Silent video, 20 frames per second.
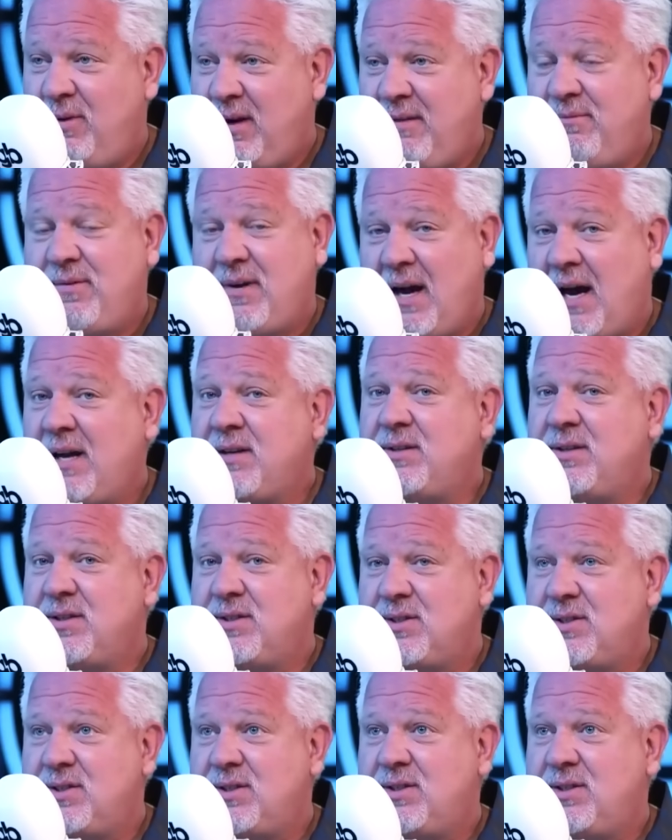we've got to
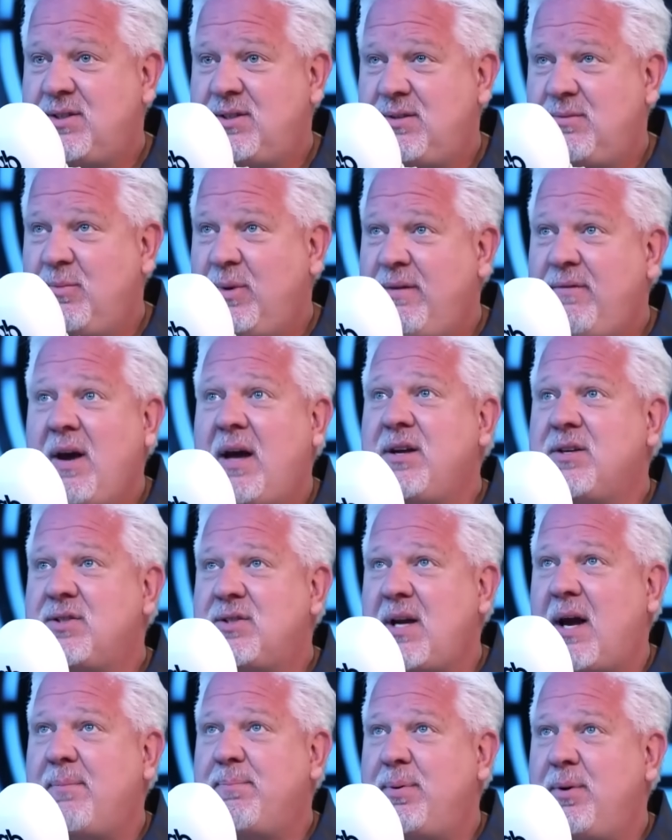we've got to
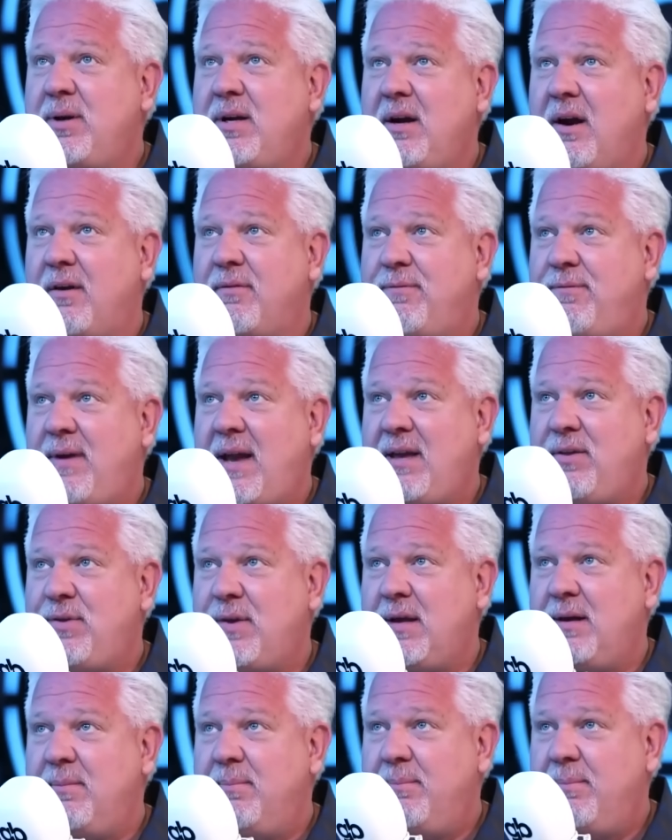stop putting our faith
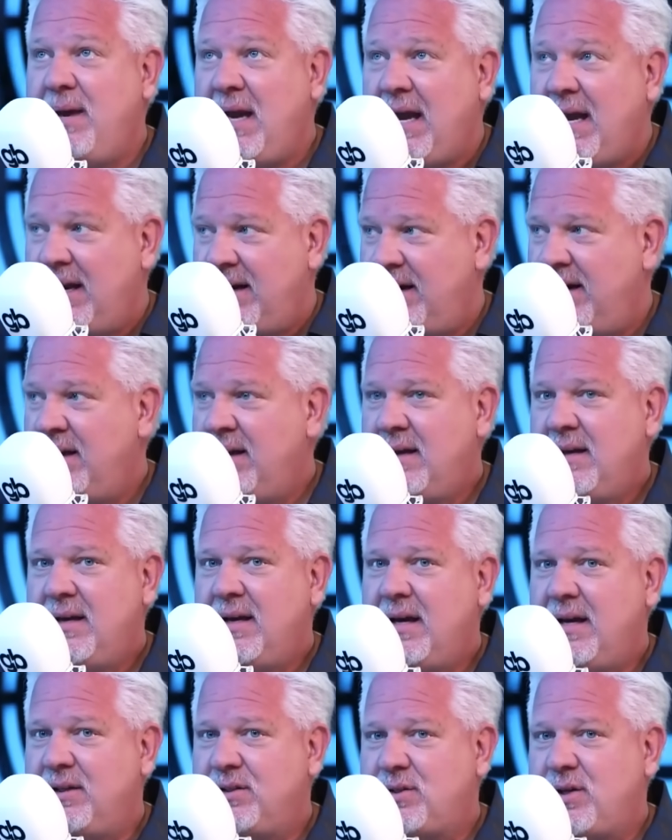in men
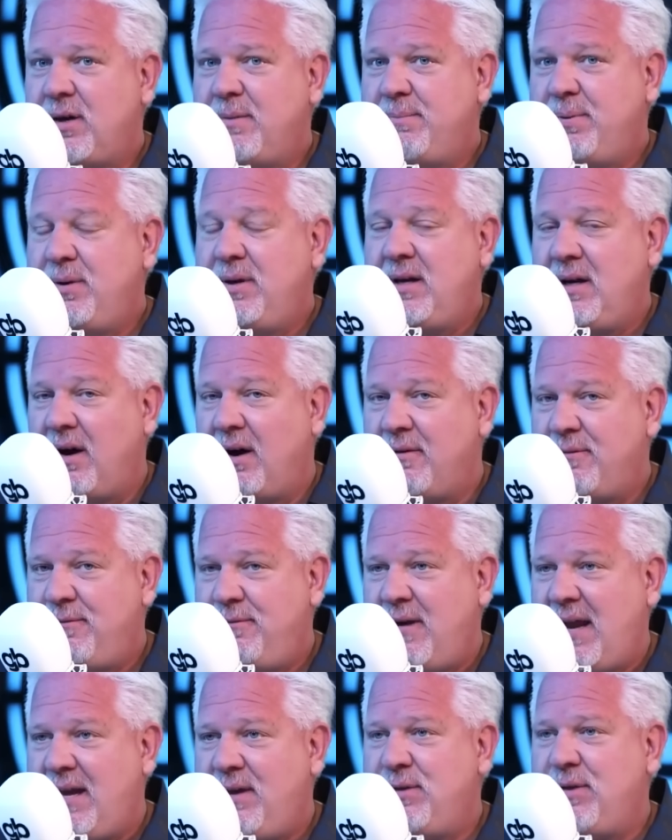and start putting our
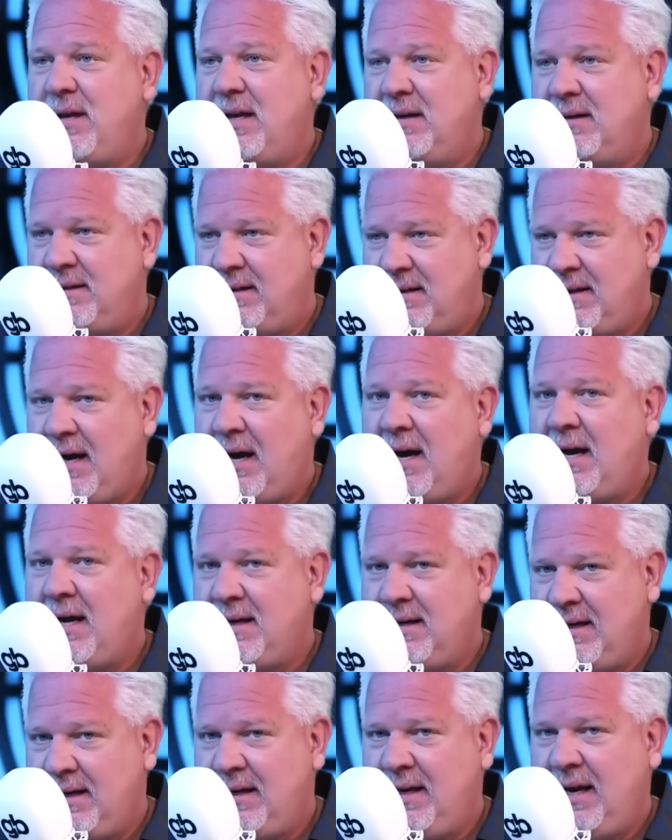faith in
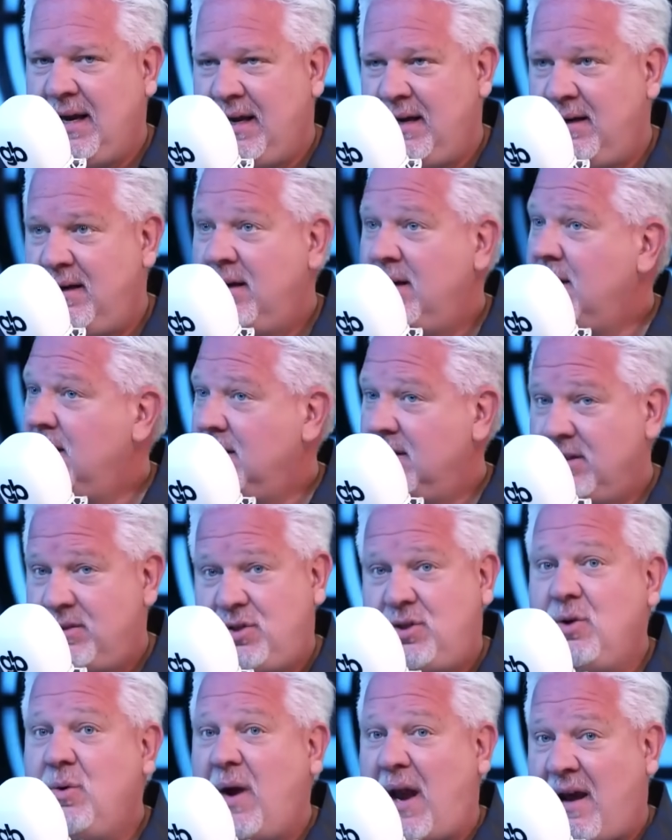God again.
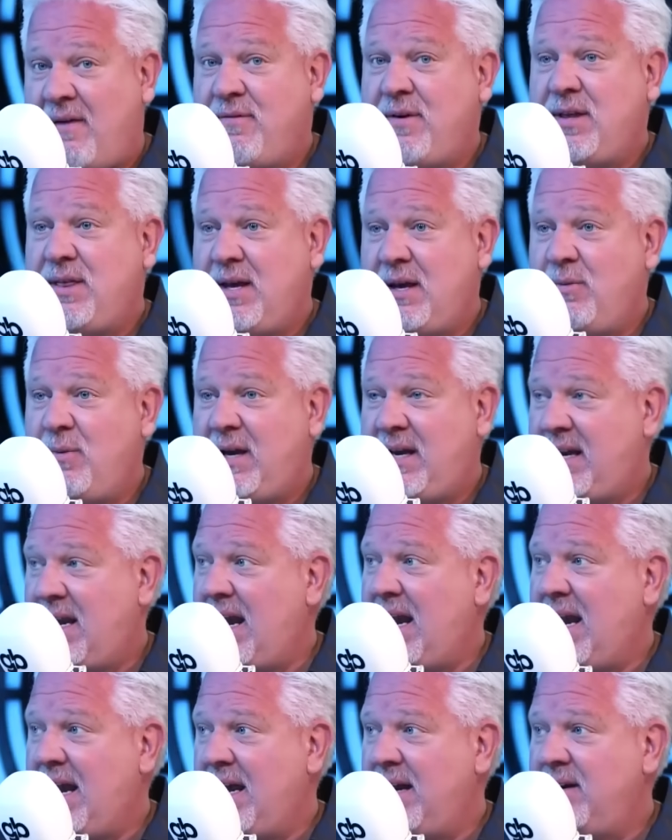Let's do everything we
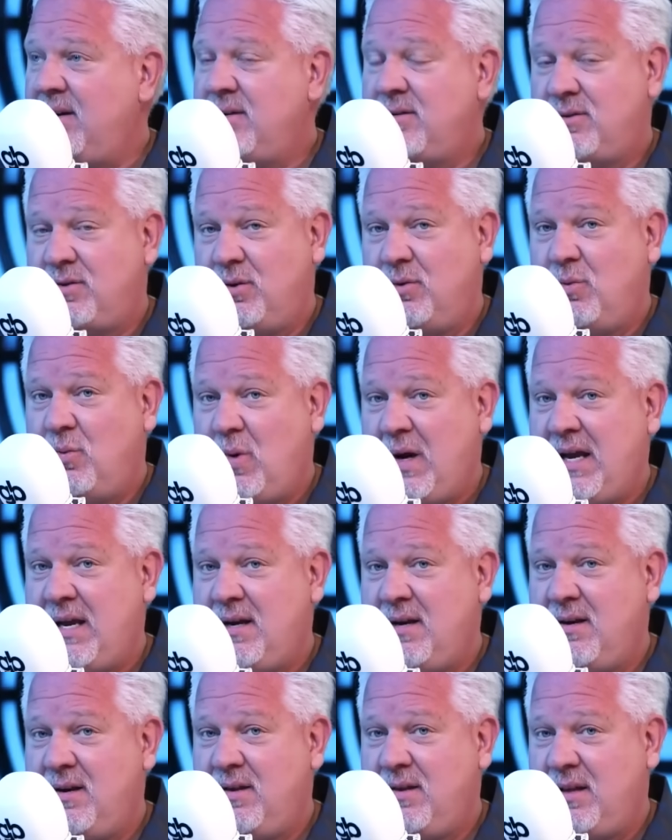can to
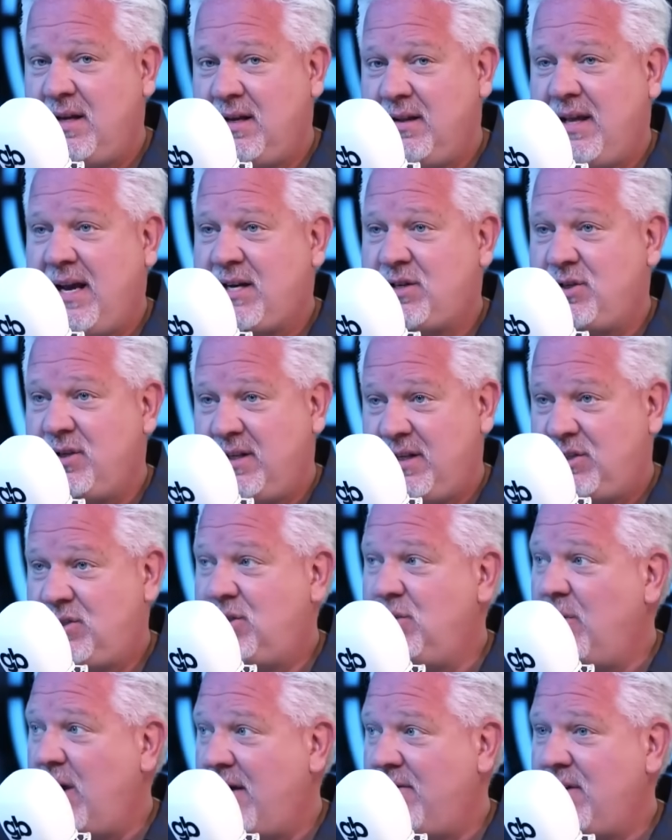win the election. Let's
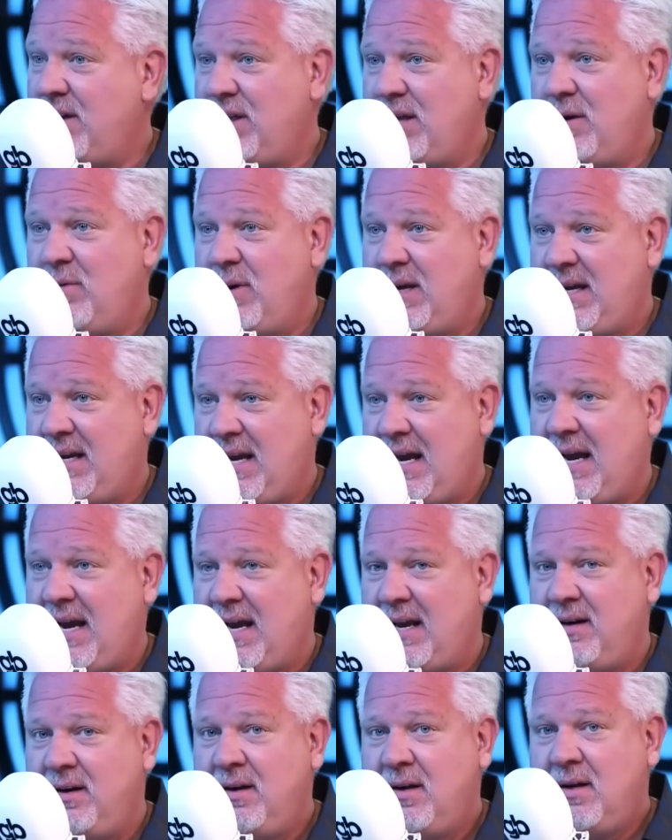do everything we
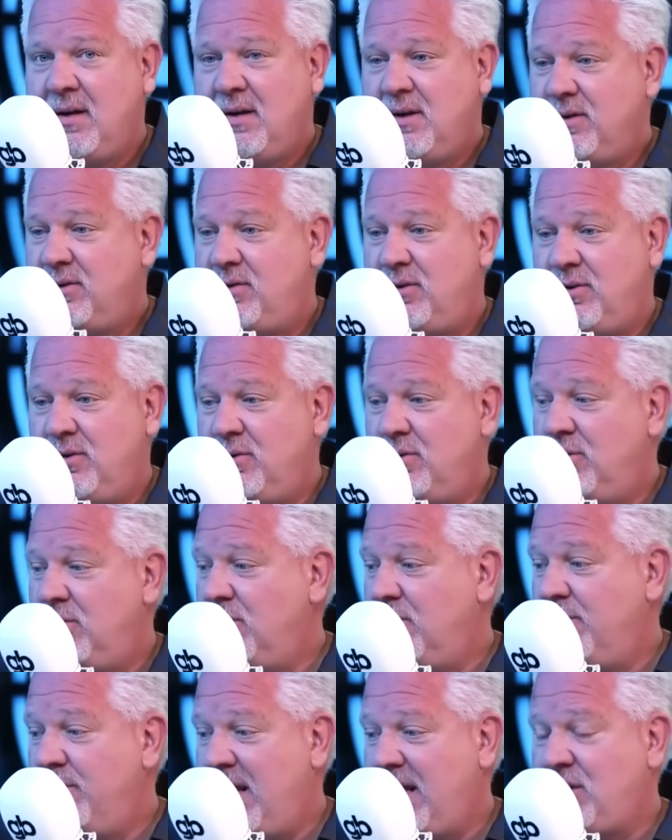can to
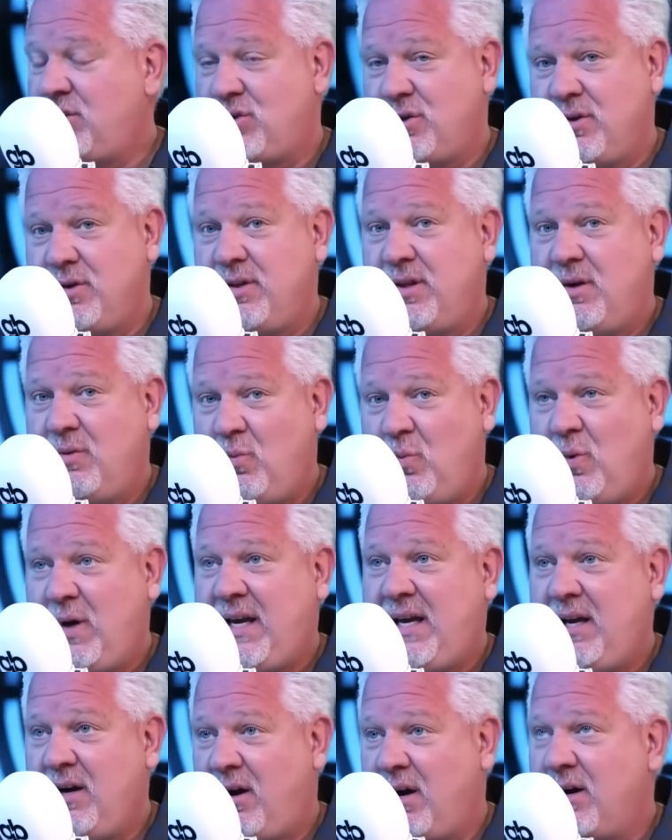make sure that
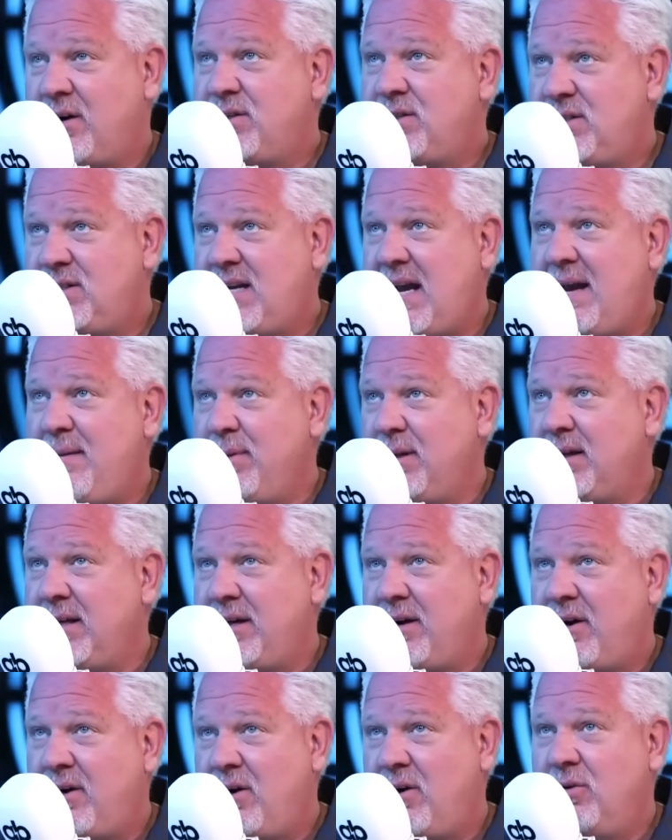we are stable
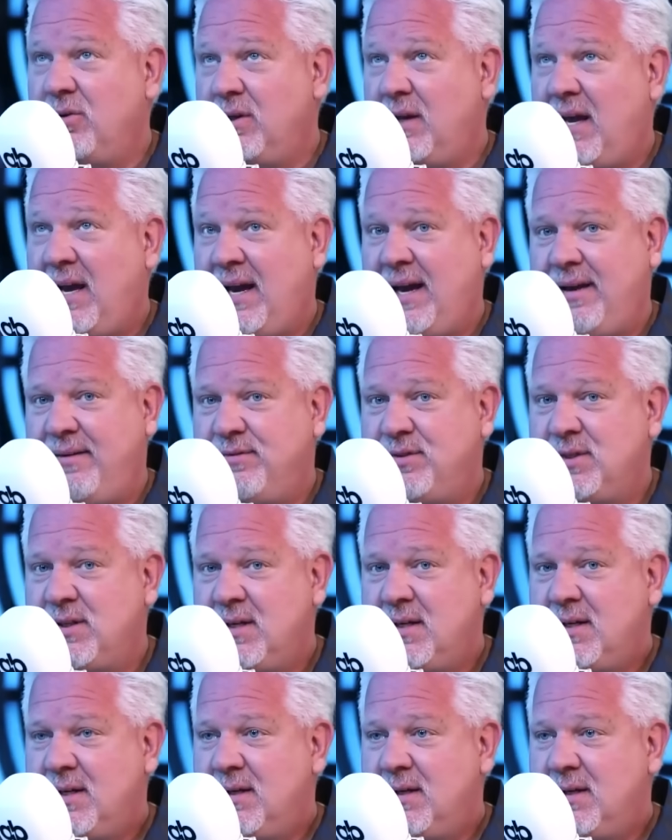in our own lives.